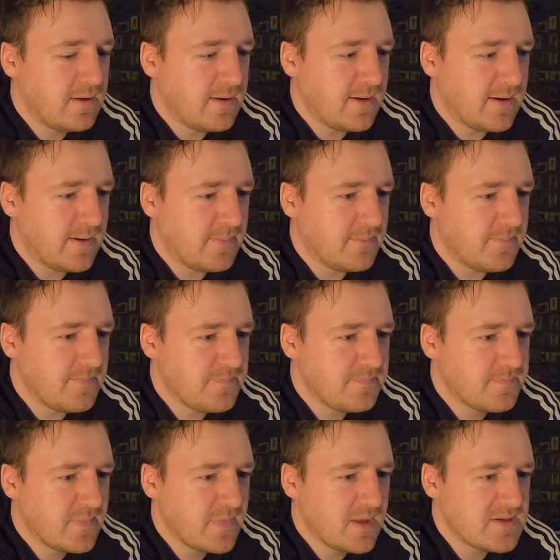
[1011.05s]
So
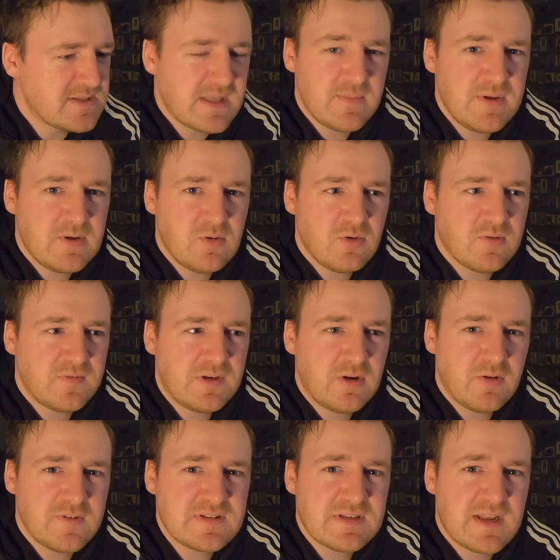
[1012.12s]
that'd be cool to know
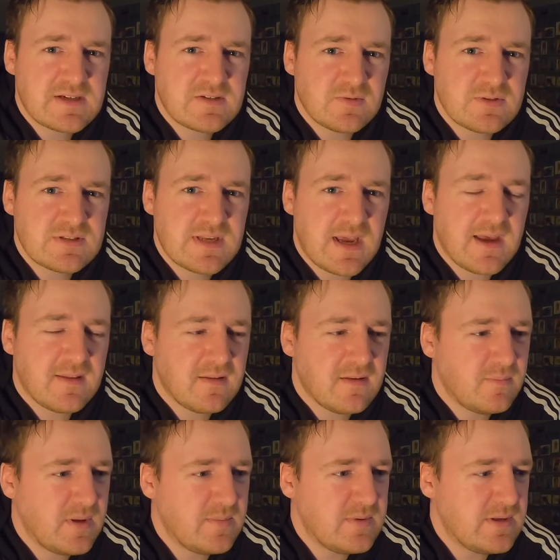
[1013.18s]
if there's an actual stat that
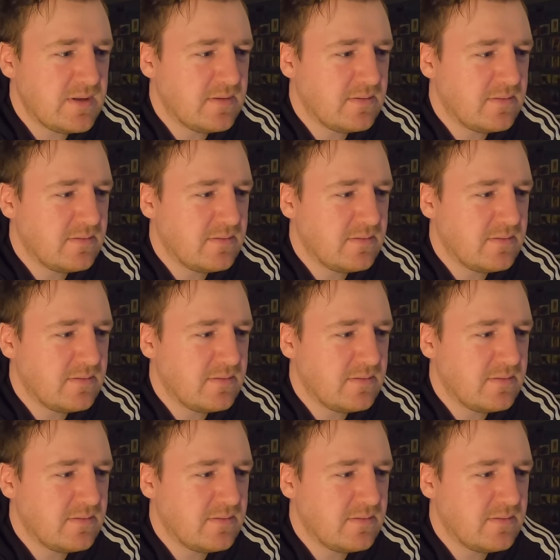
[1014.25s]
maybe,